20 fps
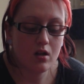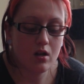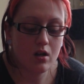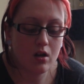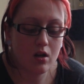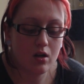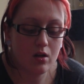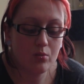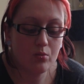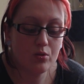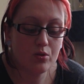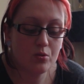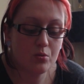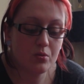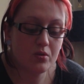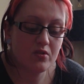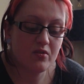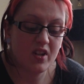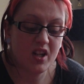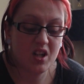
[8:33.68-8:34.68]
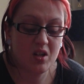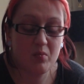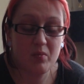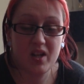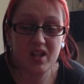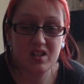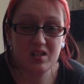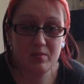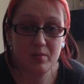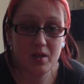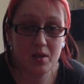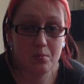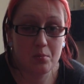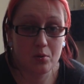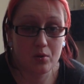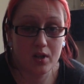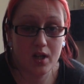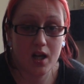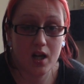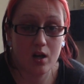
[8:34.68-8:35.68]
I would always recommend to
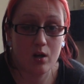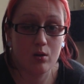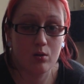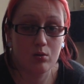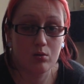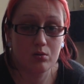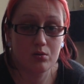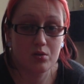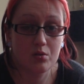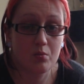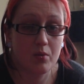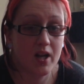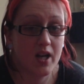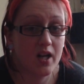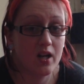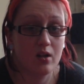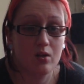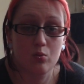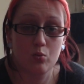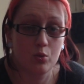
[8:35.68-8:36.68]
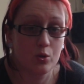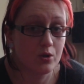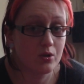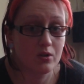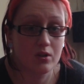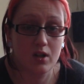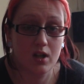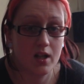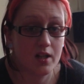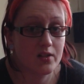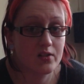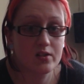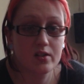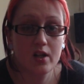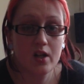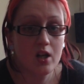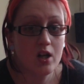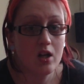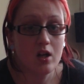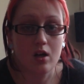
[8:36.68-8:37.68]
people now to wear wooden, glass,
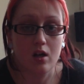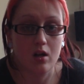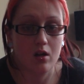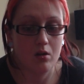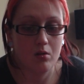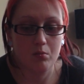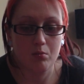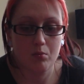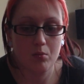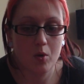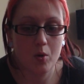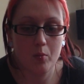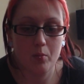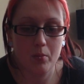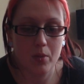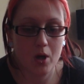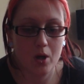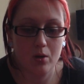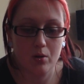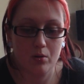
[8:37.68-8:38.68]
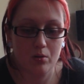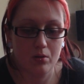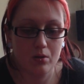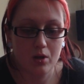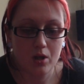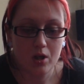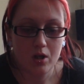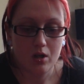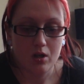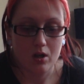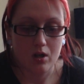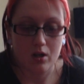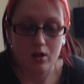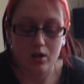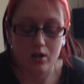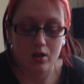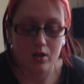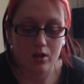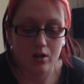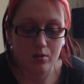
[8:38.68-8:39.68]
bone,
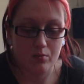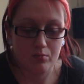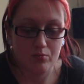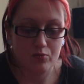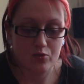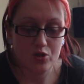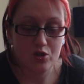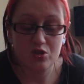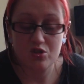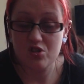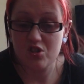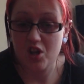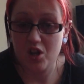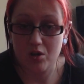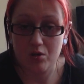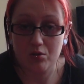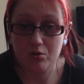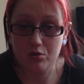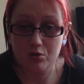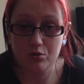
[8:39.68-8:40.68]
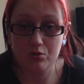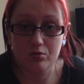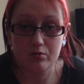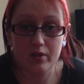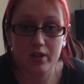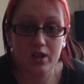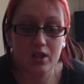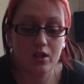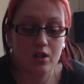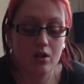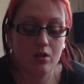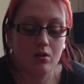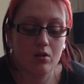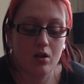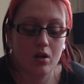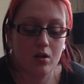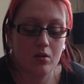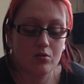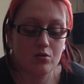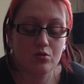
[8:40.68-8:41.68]
stone jewellery,
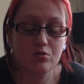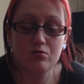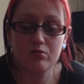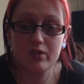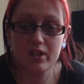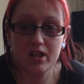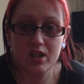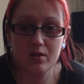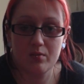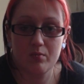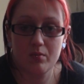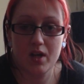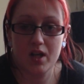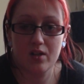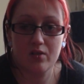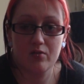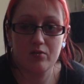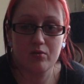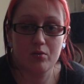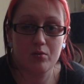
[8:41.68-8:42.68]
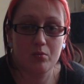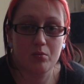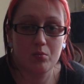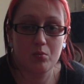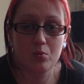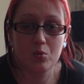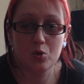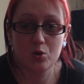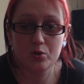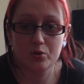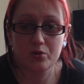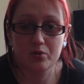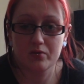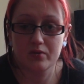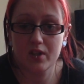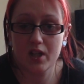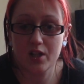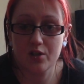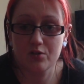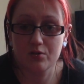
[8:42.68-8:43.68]
jewellery made of more sort of
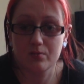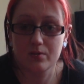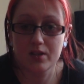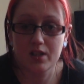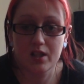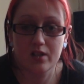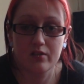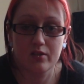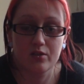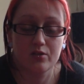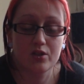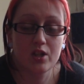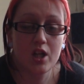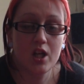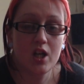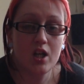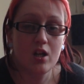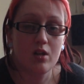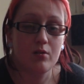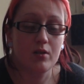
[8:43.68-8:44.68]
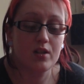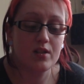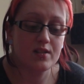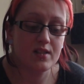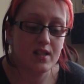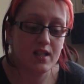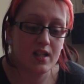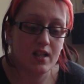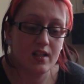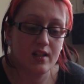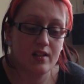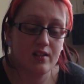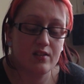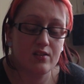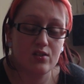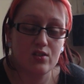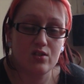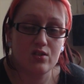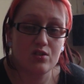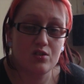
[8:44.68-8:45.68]
natural materials, because it
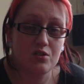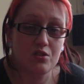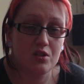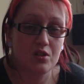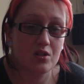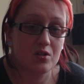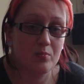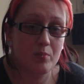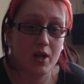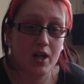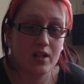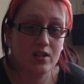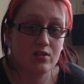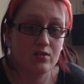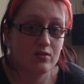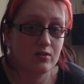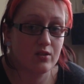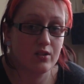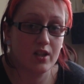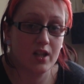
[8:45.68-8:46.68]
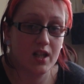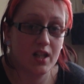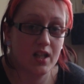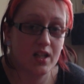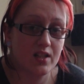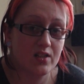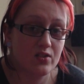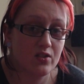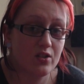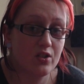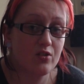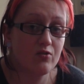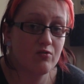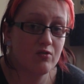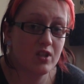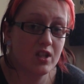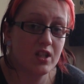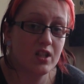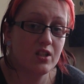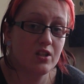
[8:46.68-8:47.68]
is just better on your ears. I can
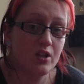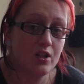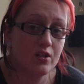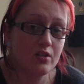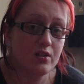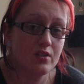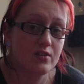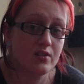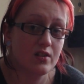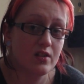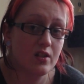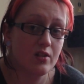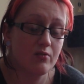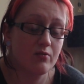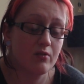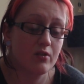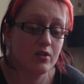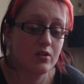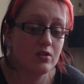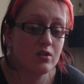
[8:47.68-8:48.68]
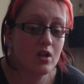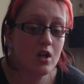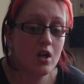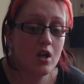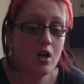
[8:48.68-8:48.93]
really notice a difference,